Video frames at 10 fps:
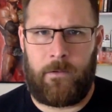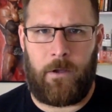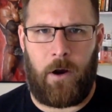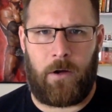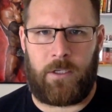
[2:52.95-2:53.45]

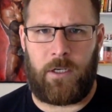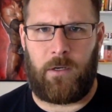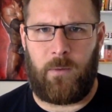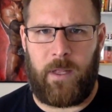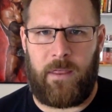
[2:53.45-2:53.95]
your
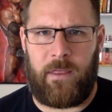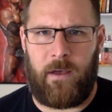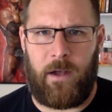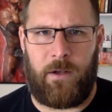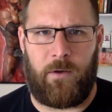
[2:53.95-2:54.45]
arsenal with
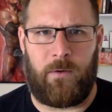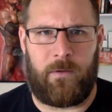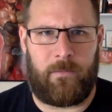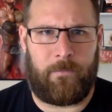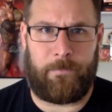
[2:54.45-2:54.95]
a new
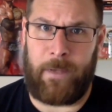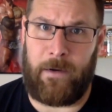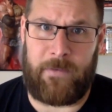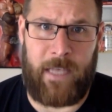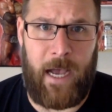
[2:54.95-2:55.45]
pair
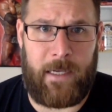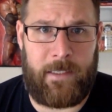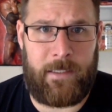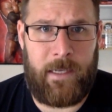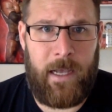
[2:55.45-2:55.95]
of
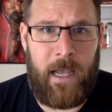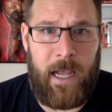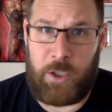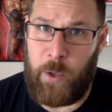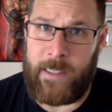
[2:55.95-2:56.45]
socks?
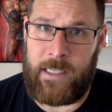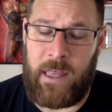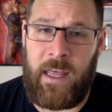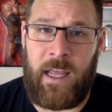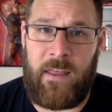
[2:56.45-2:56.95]
It's crazy to
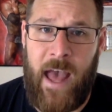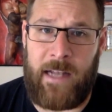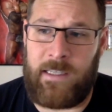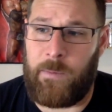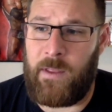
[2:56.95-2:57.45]
think
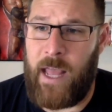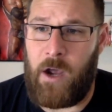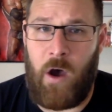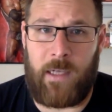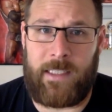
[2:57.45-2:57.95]
that something that
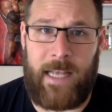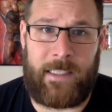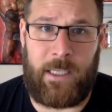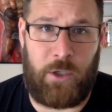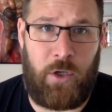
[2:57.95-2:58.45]
costs less
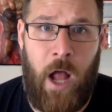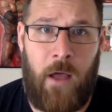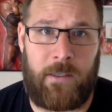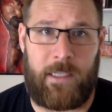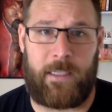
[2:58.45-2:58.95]
than
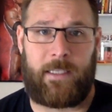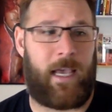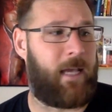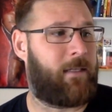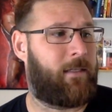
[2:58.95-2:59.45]
$2 in this
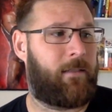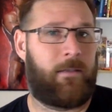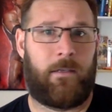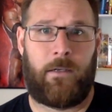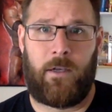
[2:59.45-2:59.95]
case
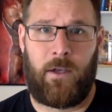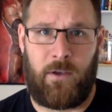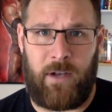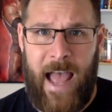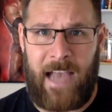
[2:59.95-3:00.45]

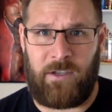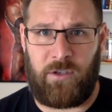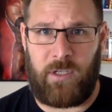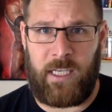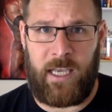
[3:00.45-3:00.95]
could
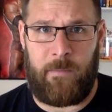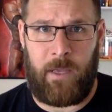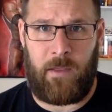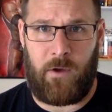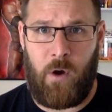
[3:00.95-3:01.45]
actually get
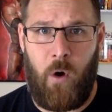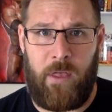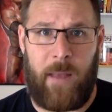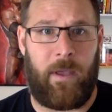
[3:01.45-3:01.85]
me the goal that